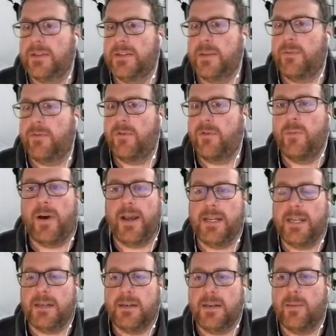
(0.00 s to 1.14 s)
I said before,
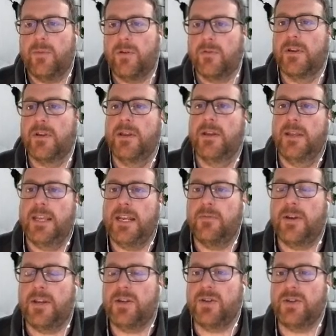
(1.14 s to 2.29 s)
pioneered a number of
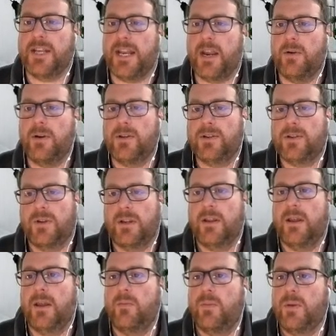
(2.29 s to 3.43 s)
innovations in our industry,
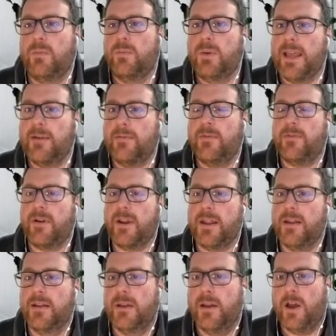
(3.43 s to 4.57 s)
and we have a very
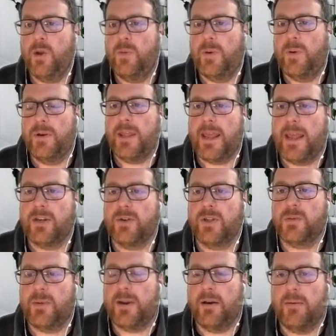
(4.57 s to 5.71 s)
open and
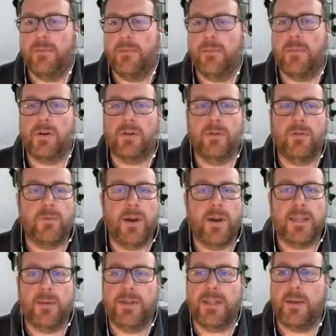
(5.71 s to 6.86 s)
transparent model of
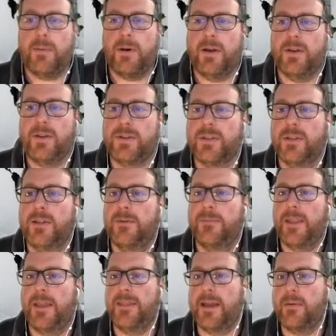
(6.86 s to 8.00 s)
working with our partners,
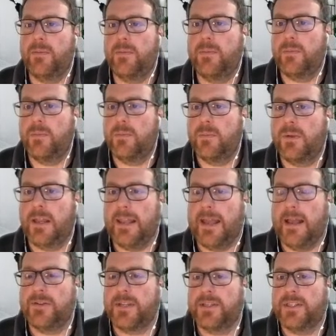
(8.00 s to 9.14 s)
and that
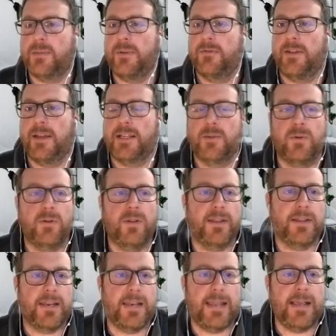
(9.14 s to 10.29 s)
allows us to be flexible and
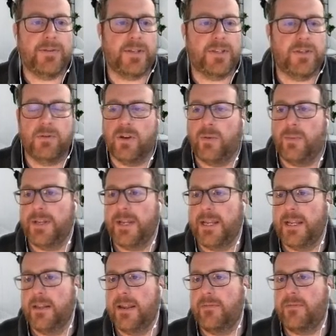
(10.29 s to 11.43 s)
that allows us to
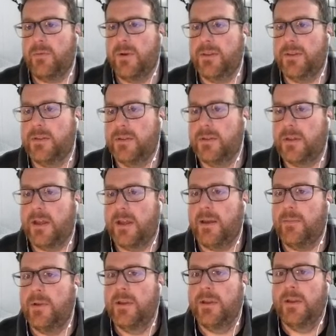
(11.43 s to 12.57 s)
accommodate everyone,
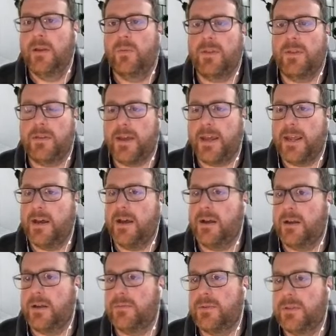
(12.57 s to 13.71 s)
whether they
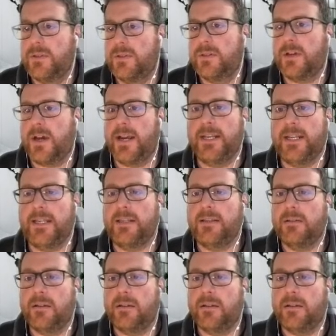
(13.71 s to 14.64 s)
are tiny